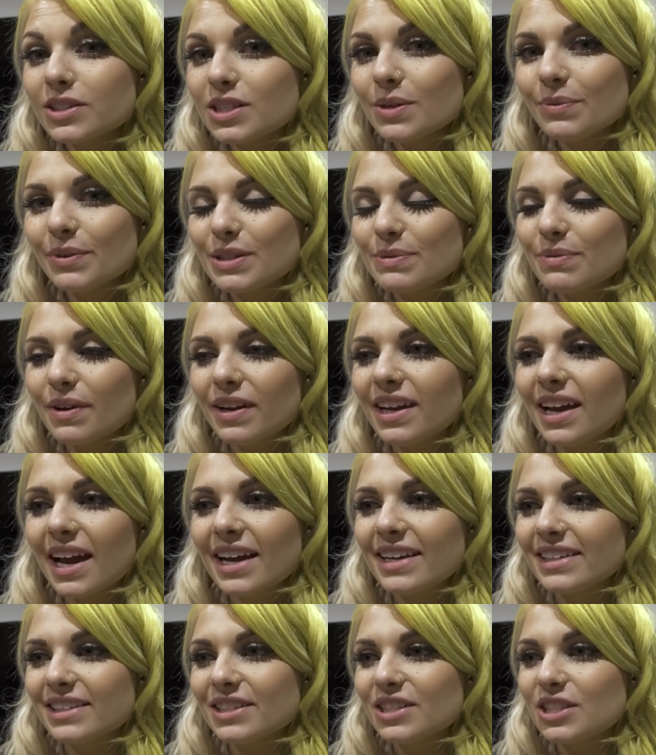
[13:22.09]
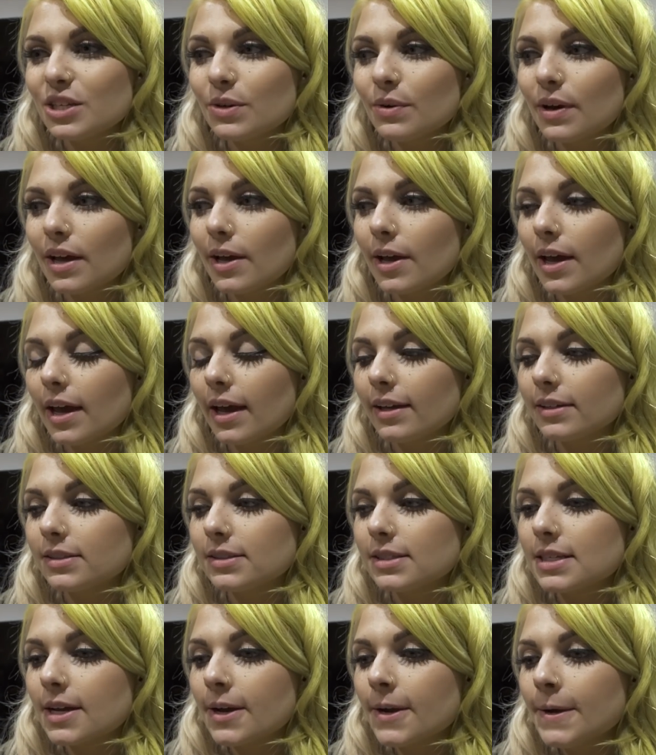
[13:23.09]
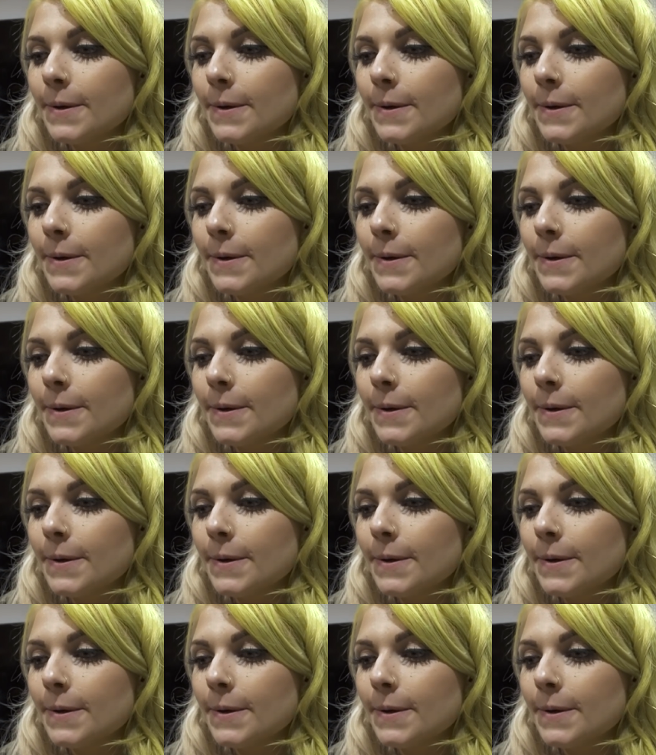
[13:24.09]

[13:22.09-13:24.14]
so much money, I didn't do it. And